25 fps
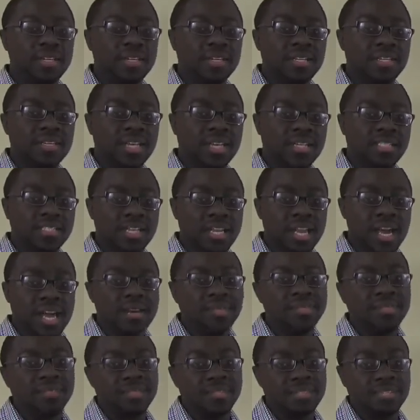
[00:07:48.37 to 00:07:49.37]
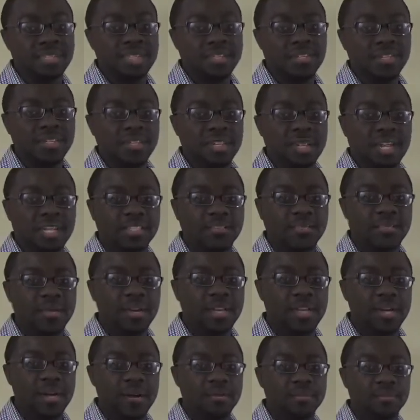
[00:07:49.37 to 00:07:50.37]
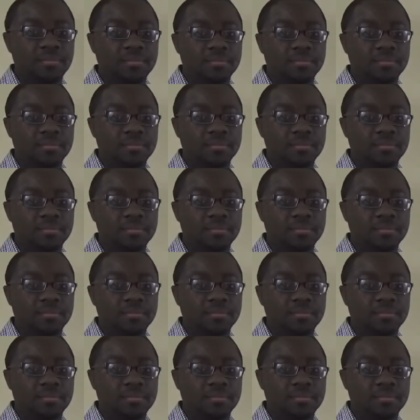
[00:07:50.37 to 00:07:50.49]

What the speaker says: Thanks a lot. See you in the next video.